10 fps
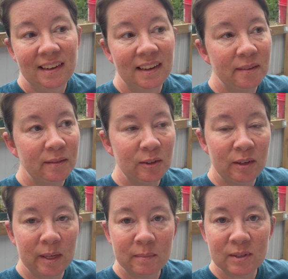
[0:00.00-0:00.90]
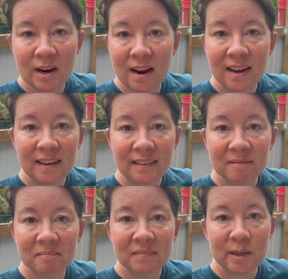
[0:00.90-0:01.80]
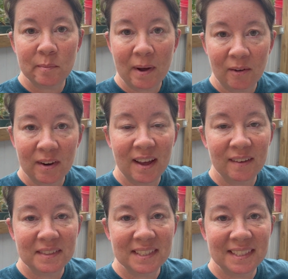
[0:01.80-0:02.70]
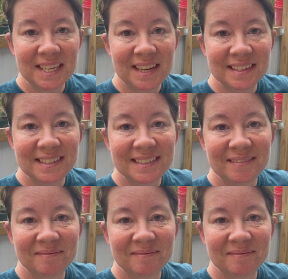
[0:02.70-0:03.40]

And if you keep trying, you're bound to have success.